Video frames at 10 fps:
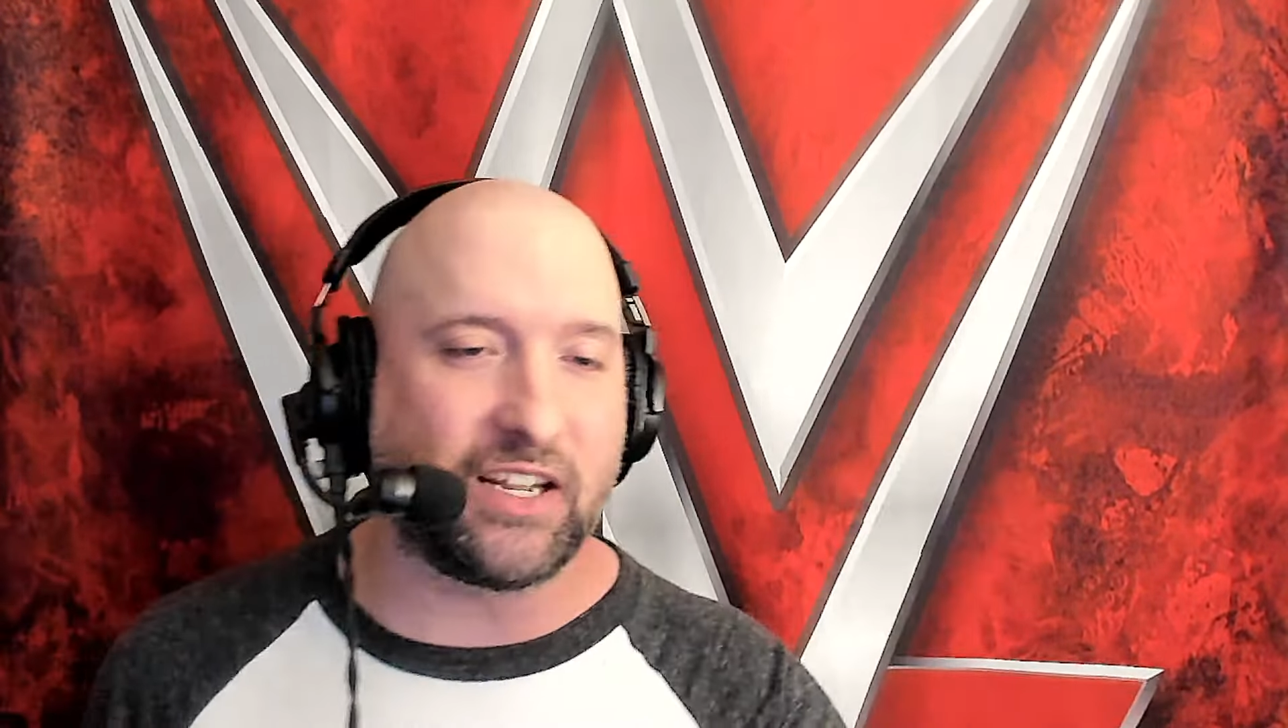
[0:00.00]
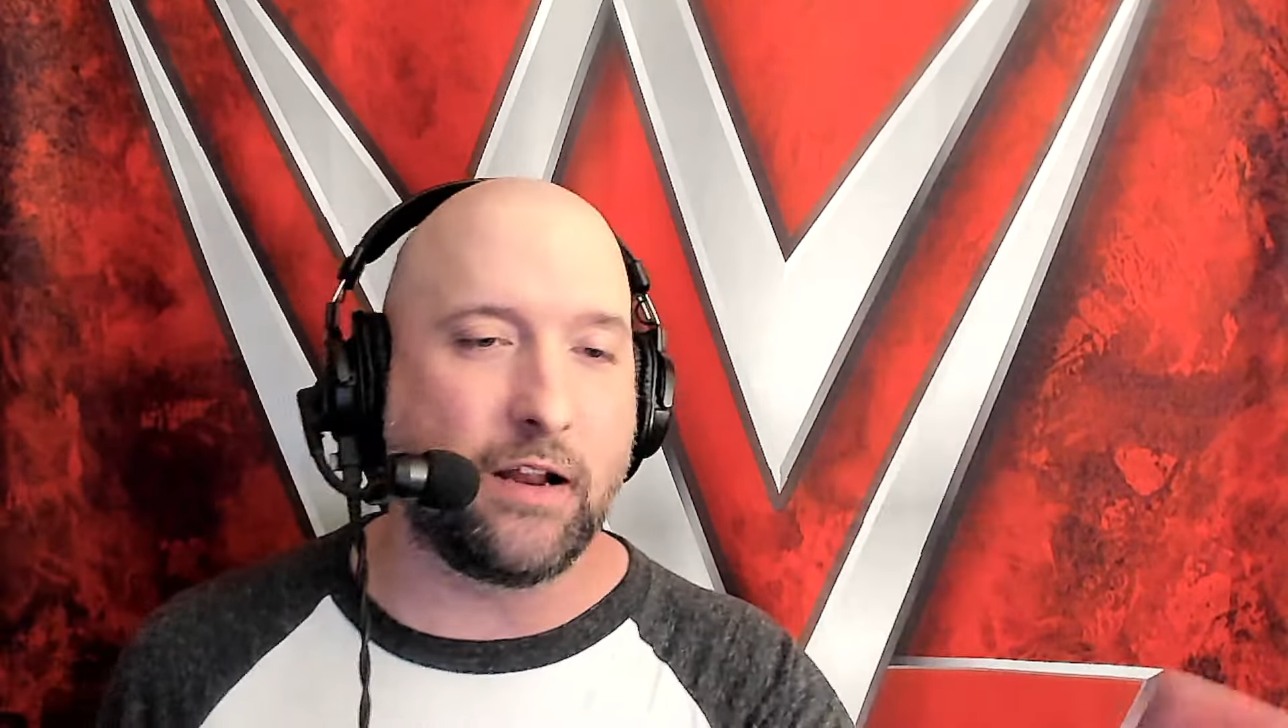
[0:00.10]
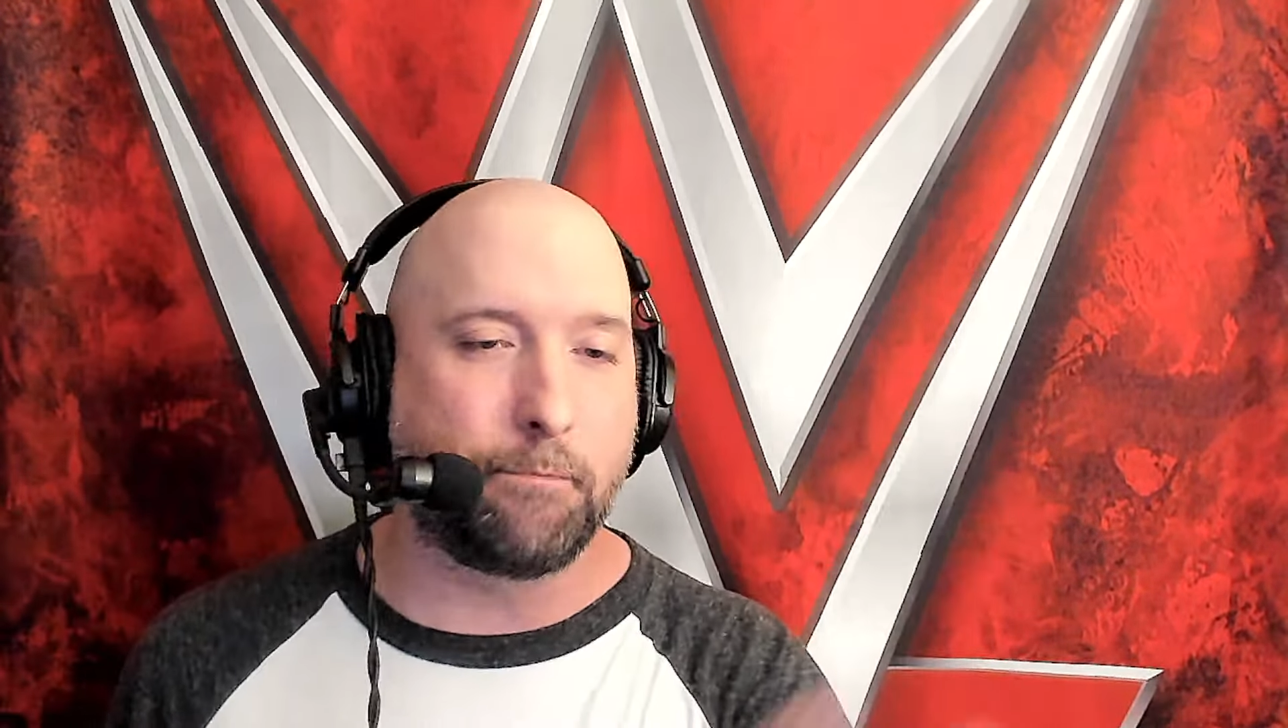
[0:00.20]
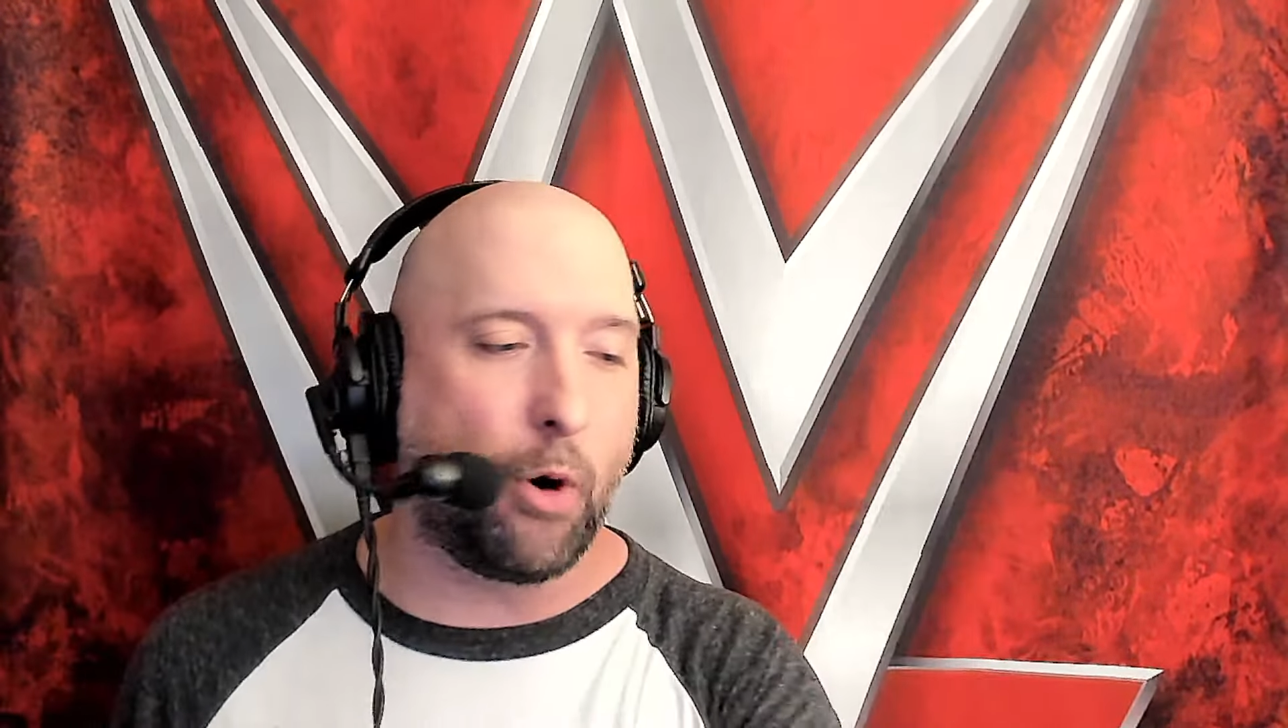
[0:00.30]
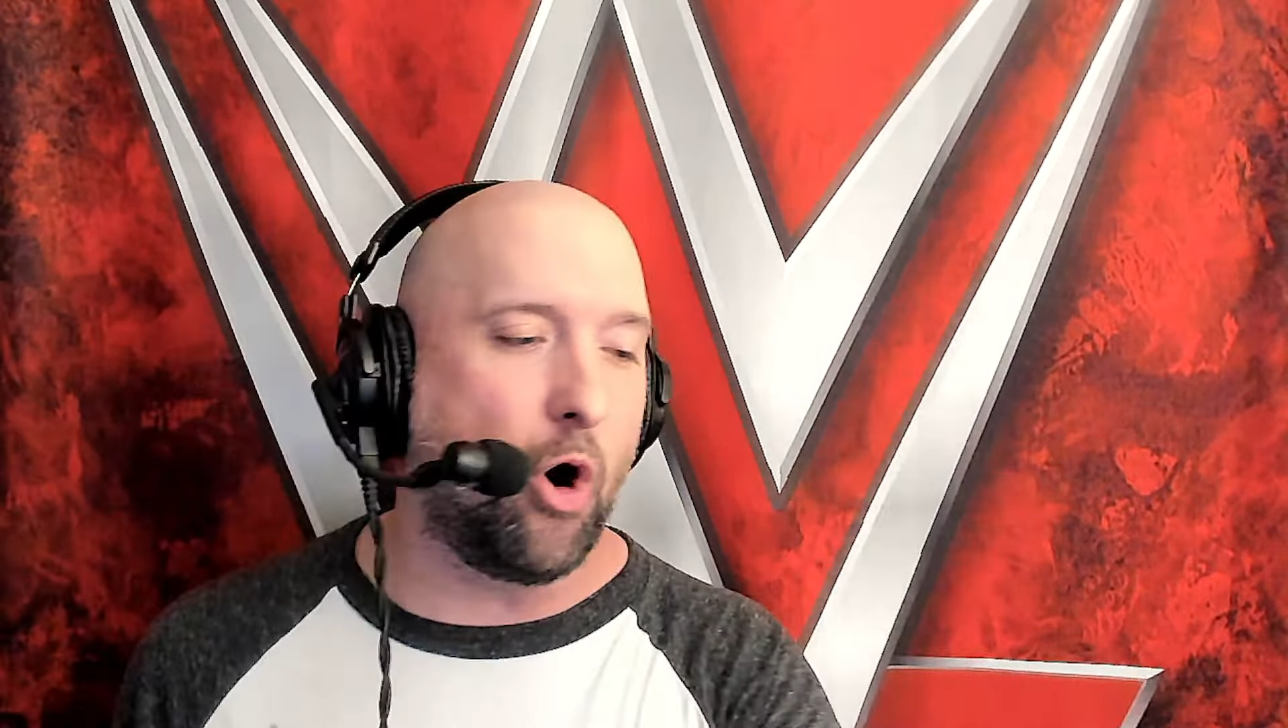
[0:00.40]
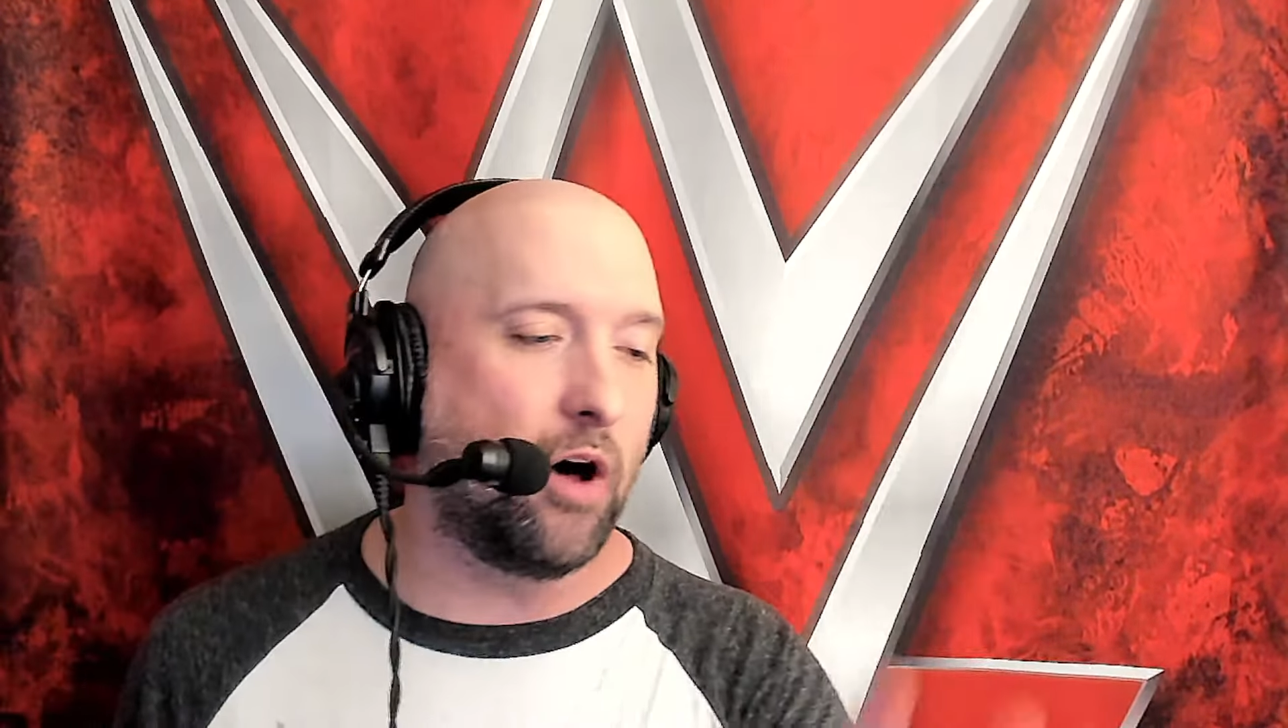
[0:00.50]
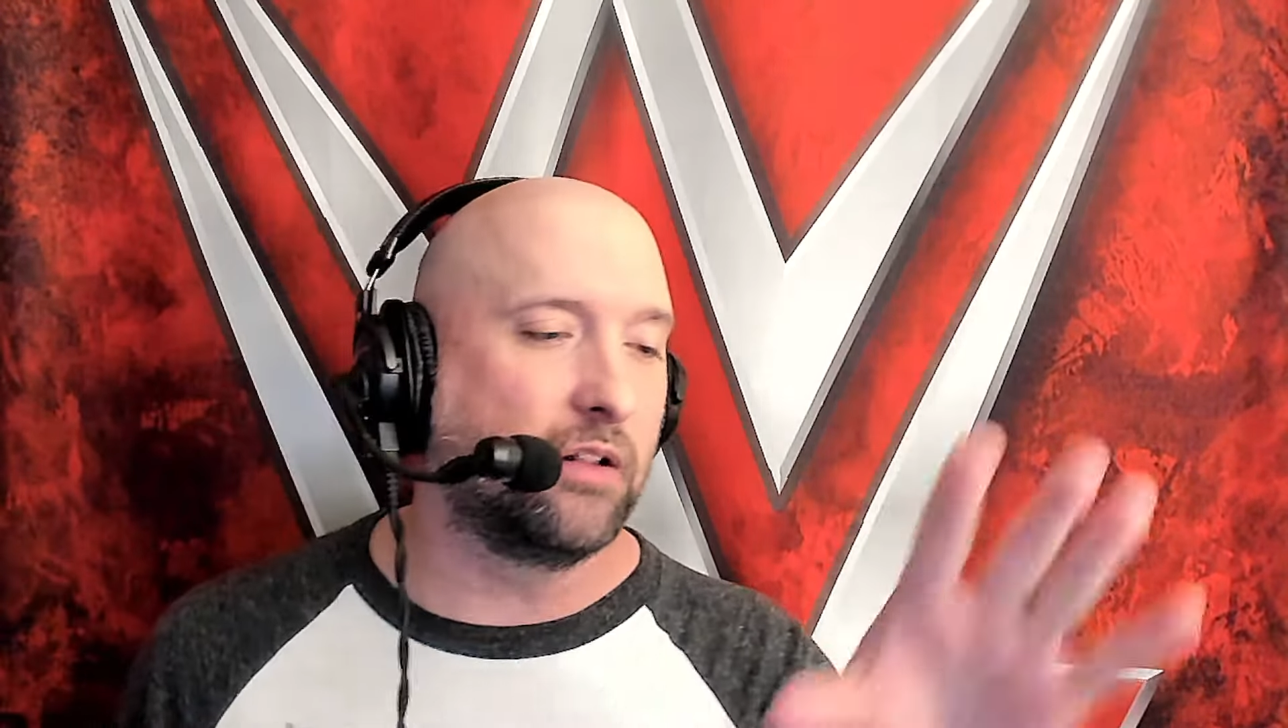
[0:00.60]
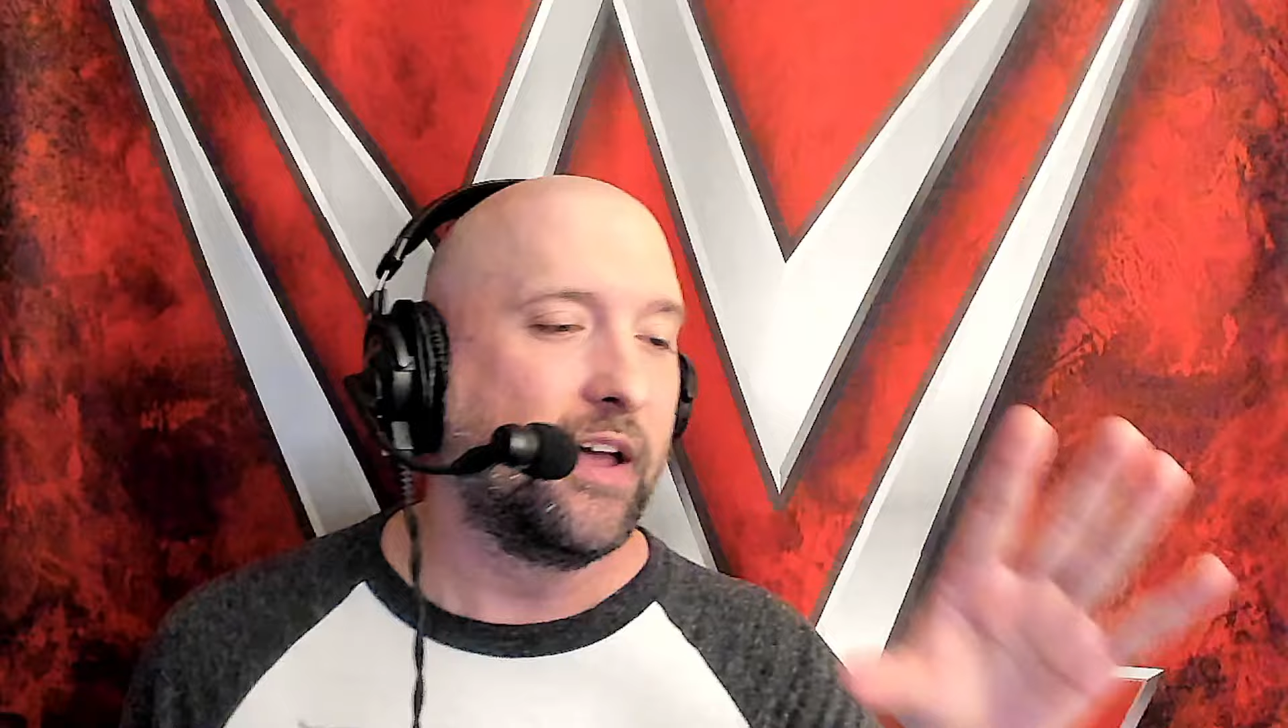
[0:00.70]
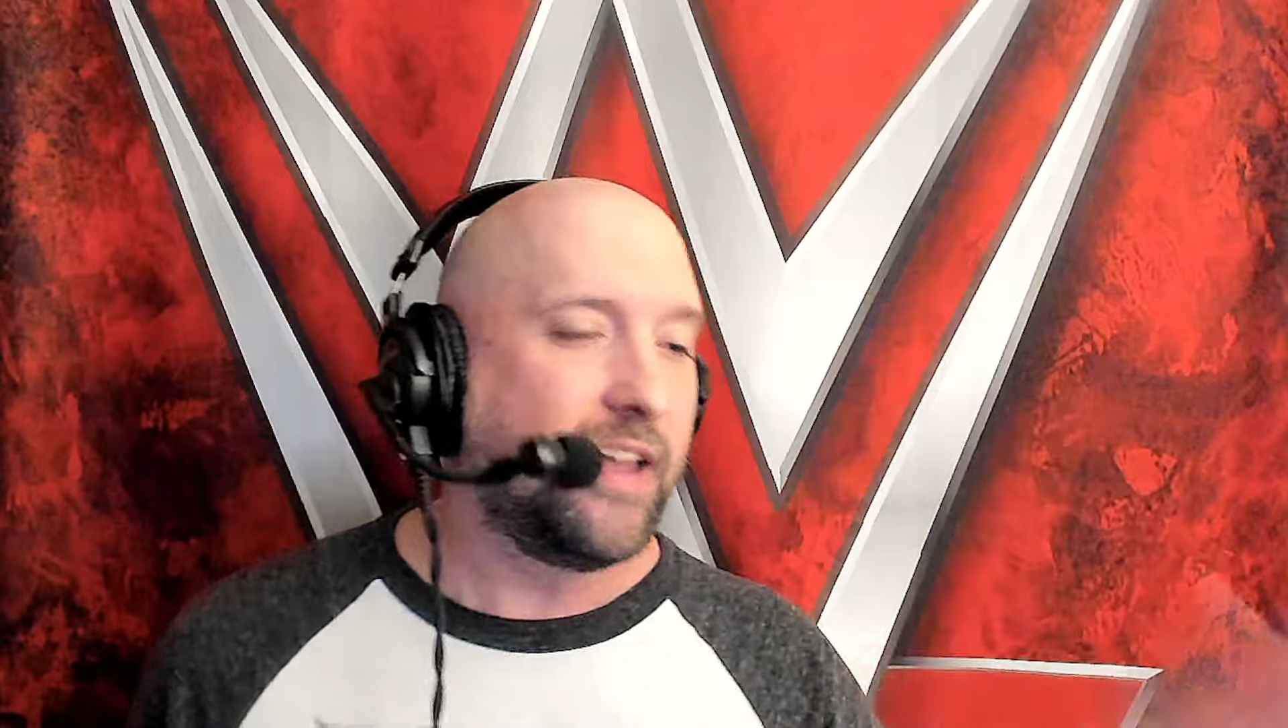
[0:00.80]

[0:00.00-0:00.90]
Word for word: and Paul